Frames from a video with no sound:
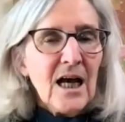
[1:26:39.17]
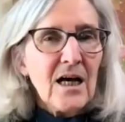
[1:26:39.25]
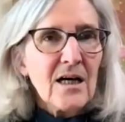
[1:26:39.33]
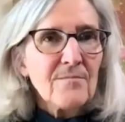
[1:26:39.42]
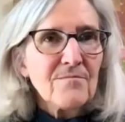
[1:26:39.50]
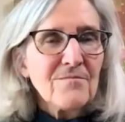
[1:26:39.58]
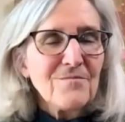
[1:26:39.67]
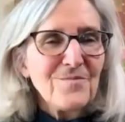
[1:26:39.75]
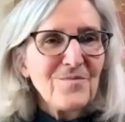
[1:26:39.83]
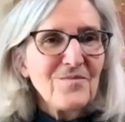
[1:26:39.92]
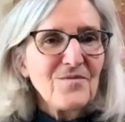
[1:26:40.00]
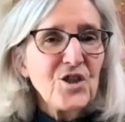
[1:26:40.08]

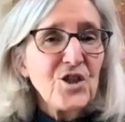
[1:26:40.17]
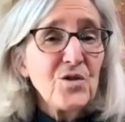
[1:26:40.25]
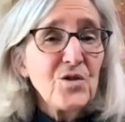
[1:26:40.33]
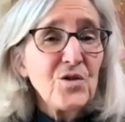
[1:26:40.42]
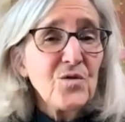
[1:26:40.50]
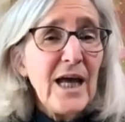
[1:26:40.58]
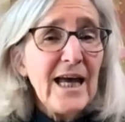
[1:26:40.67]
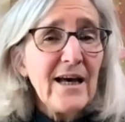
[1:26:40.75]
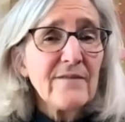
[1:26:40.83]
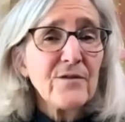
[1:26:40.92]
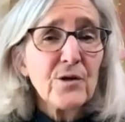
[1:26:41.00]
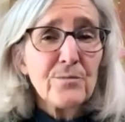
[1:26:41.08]
to
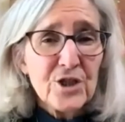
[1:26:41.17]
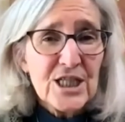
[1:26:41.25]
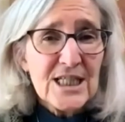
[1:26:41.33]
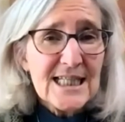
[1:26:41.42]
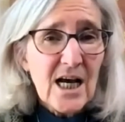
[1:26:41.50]
have emergency